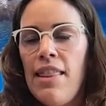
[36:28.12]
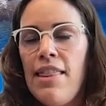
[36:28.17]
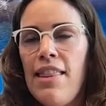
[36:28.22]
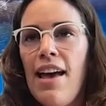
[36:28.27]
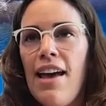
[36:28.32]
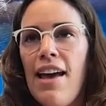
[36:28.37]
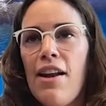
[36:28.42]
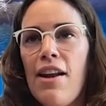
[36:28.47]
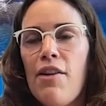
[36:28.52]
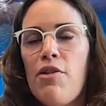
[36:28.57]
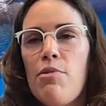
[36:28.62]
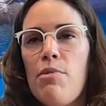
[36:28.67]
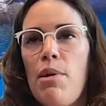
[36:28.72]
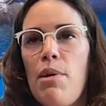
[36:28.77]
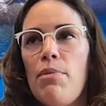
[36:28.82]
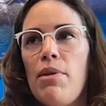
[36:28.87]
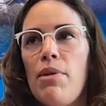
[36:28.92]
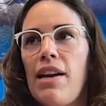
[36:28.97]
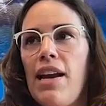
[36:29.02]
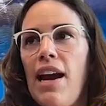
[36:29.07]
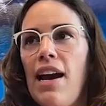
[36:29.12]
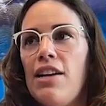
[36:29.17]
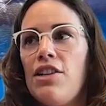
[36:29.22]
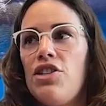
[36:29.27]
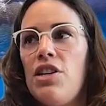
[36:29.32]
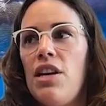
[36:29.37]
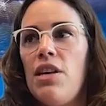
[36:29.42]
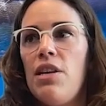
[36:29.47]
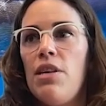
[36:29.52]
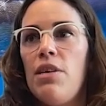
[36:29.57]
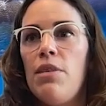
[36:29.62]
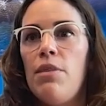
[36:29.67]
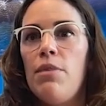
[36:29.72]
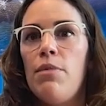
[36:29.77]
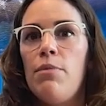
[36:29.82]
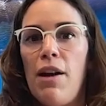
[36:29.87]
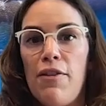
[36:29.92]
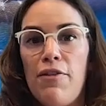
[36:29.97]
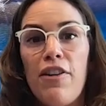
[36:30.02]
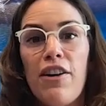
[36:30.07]
And then I remember catching
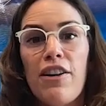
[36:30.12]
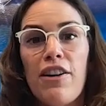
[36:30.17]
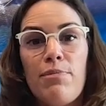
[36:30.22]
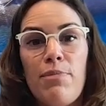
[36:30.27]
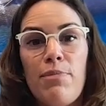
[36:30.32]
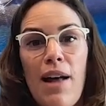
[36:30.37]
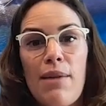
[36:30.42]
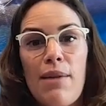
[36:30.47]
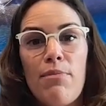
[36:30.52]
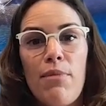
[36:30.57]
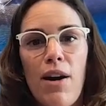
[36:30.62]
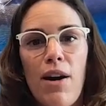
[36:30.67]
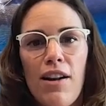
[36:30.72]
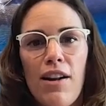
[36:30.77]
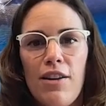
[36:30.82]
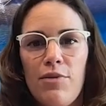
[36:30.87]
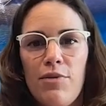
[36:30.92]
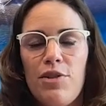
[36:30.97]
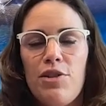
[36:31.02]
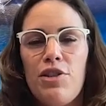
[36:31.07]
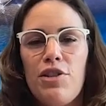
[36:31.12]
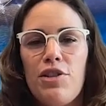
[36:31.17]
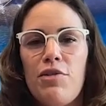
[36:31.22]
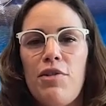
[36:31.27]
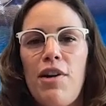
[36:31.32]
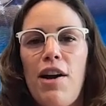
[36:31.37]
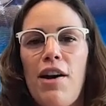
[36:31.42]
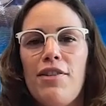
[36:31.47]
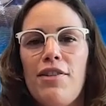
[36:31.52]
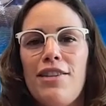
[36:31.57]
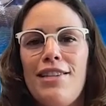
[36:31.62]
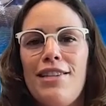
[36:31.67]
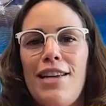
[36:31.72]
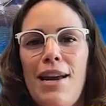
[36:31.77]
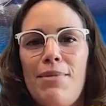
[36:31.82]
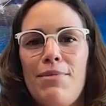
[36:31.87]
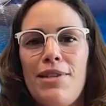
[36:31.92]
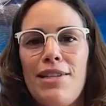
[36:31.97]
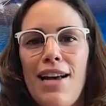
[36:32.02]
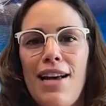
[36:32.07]
my first black marlin, which is around the same